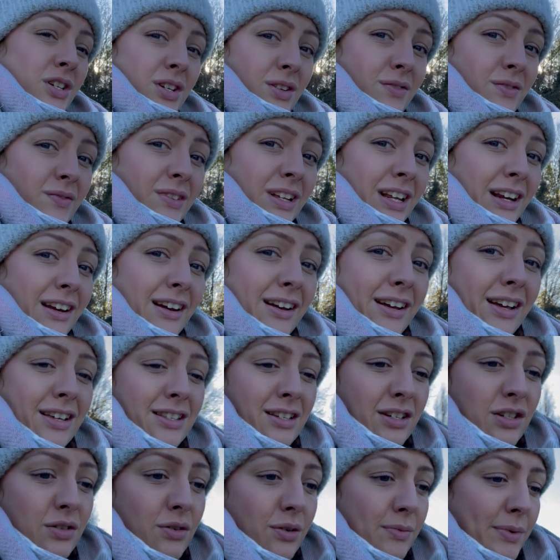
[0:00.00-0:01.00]
don't really like because I
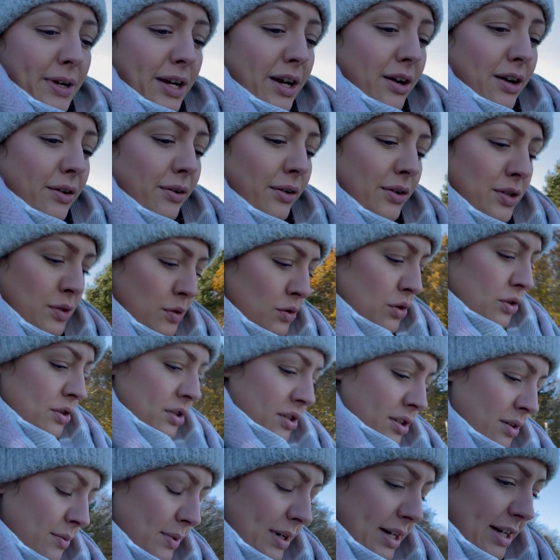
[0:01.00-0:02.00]
do it on my own because Josh is
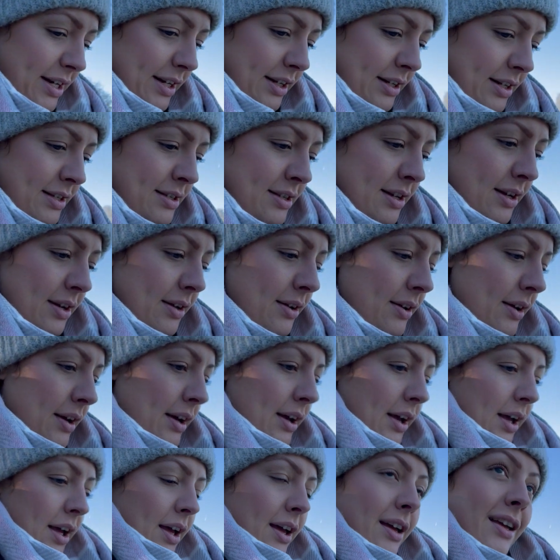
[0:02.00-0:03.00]
at work. So
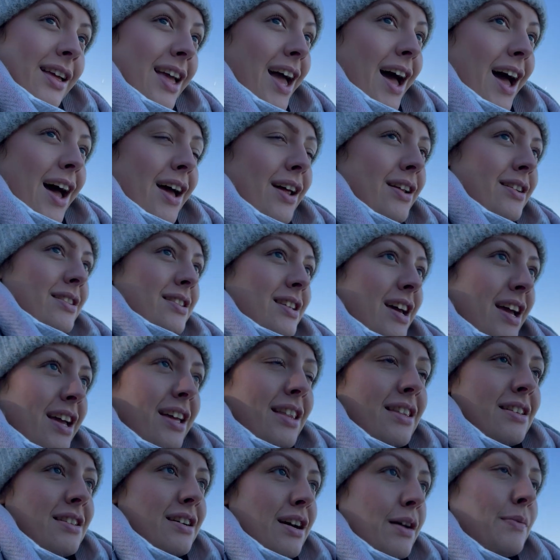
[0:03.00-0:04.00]
yeah, taking
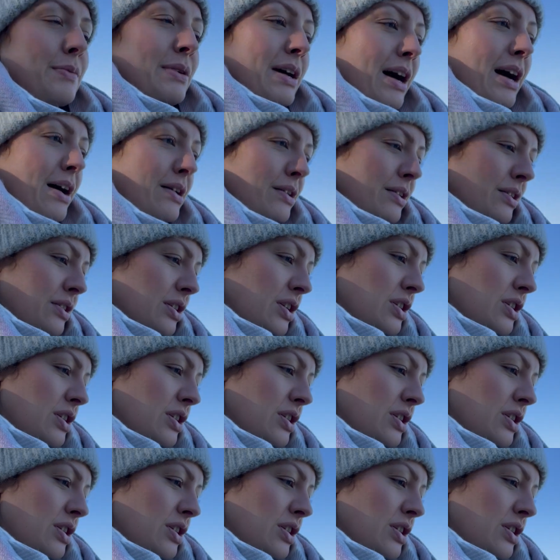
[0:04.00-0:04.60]
the time now to